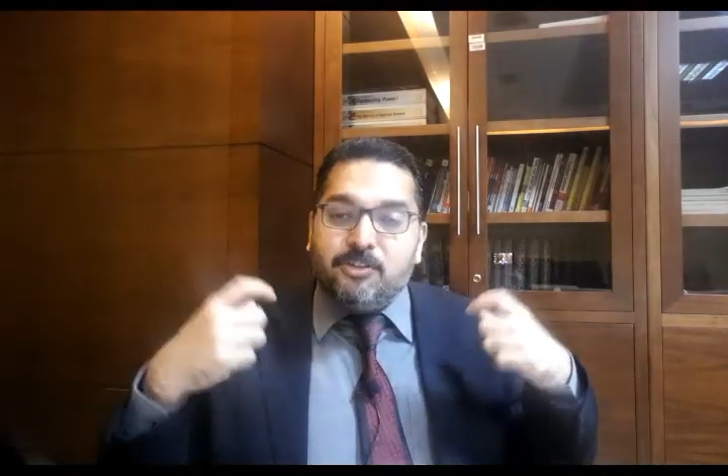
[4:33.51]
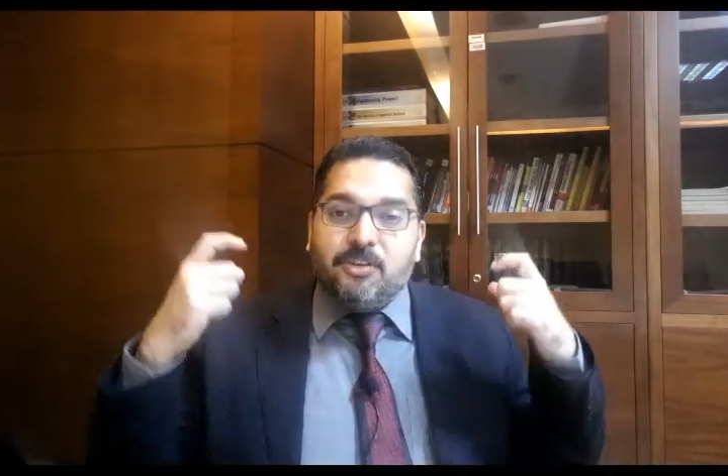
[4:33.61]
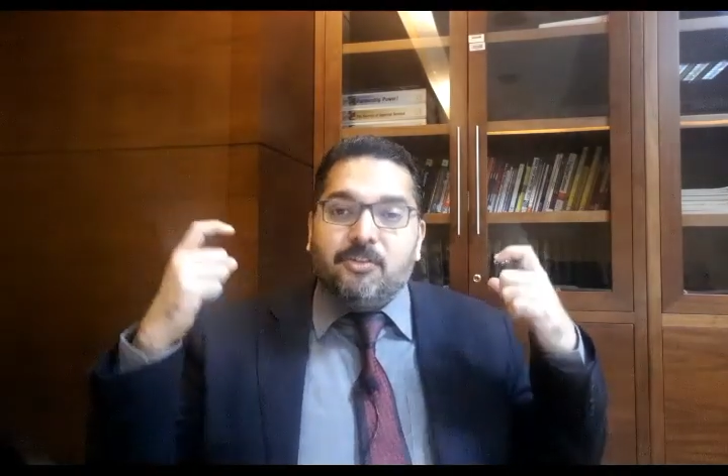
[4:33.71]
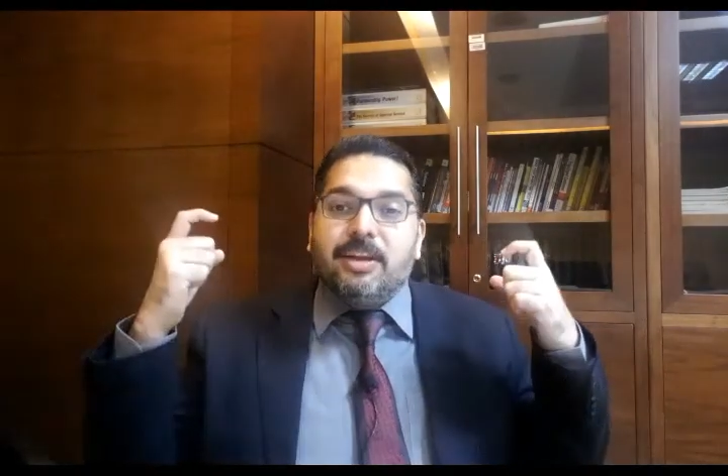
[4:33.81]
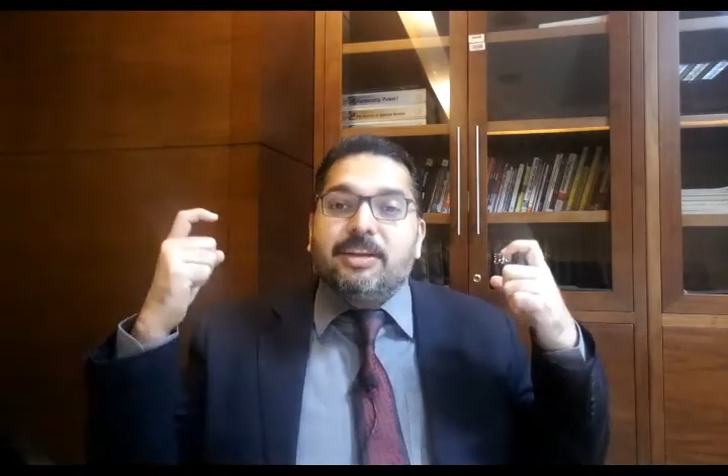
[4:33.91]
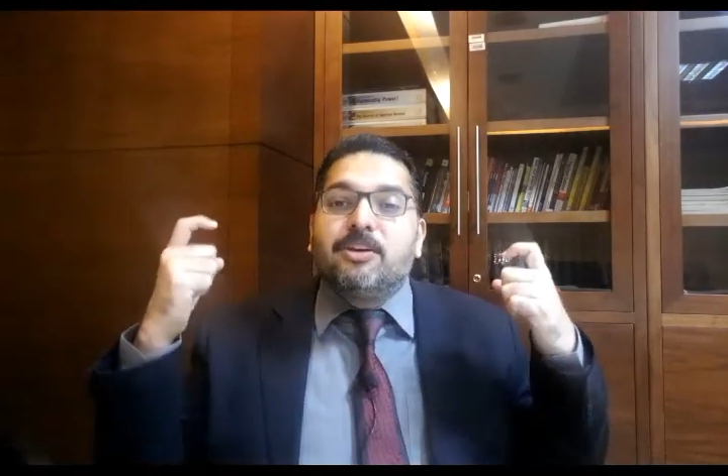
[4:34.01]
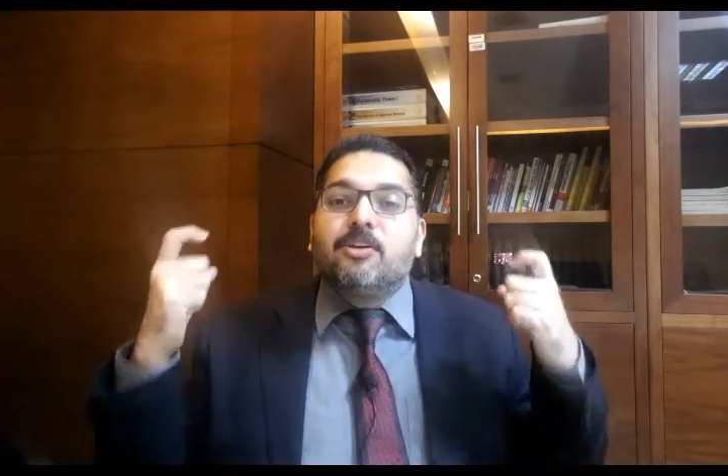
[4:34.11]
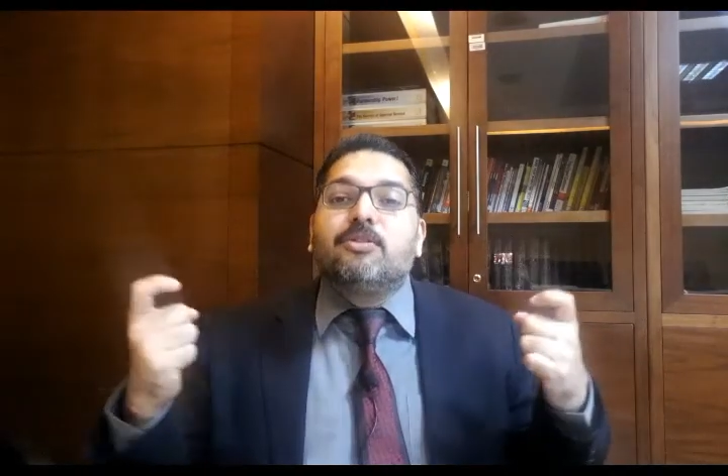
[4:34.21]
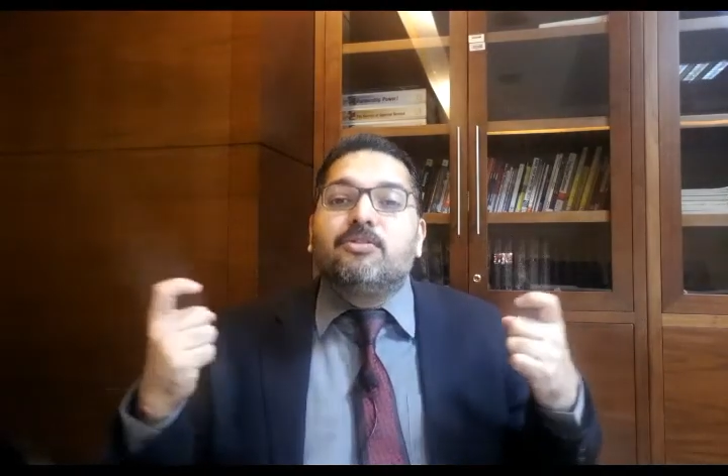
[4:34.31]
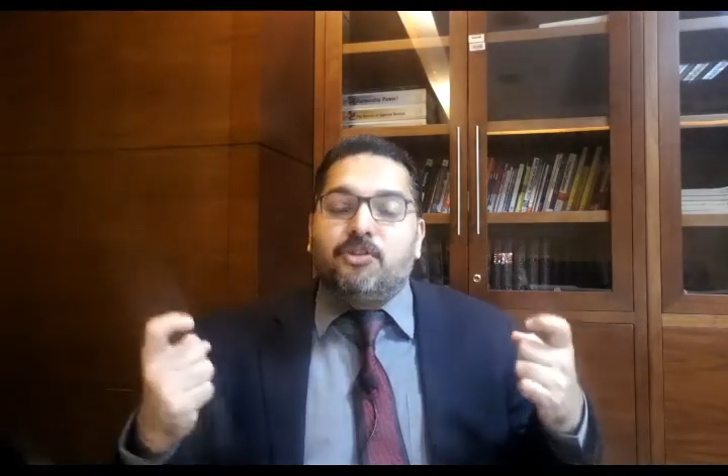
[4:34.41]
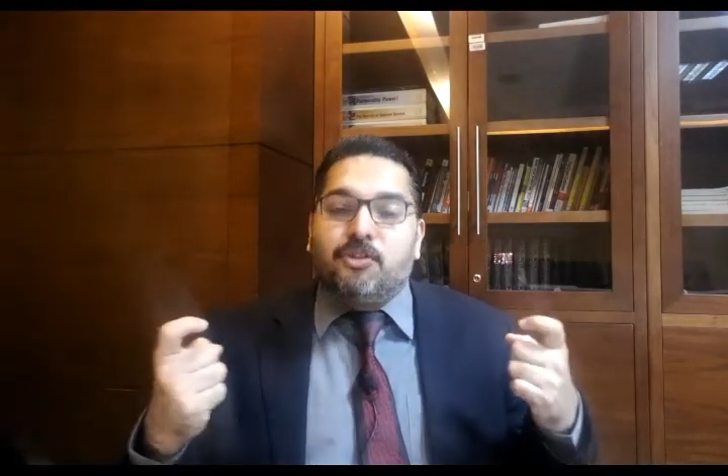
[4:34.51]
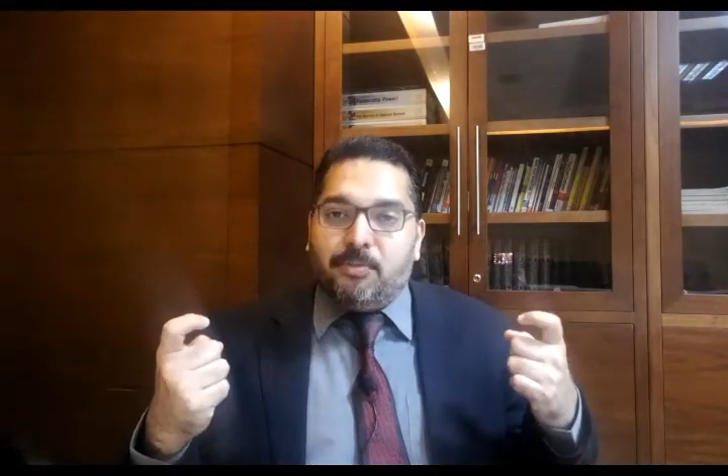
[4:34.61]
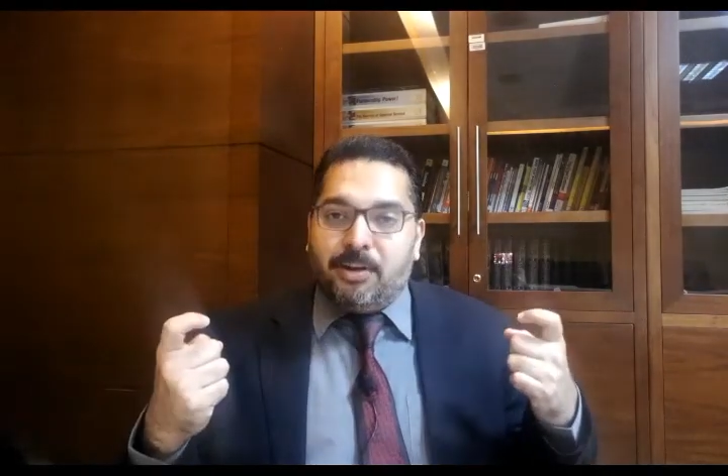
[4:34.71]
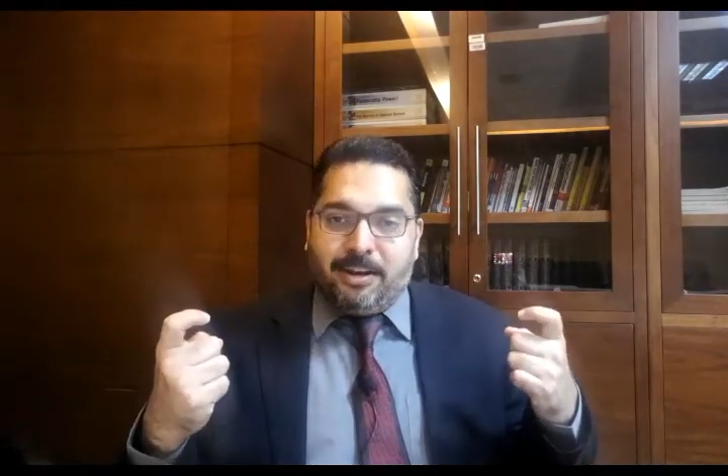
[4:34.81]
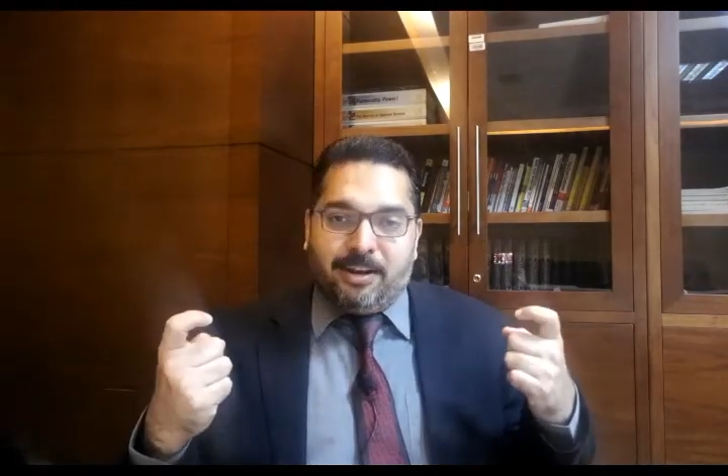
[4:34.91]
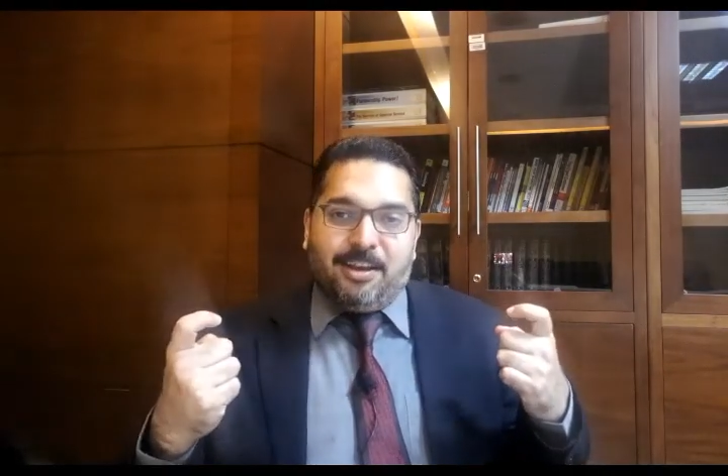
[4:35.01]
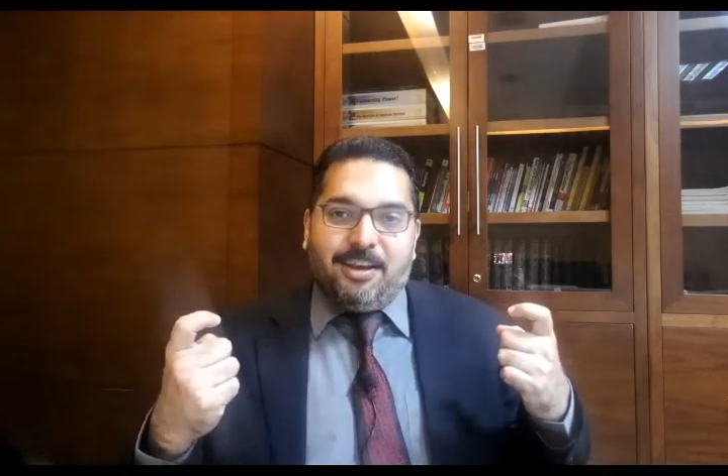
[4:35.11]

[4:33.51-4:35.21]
you're creating hooks in your brain,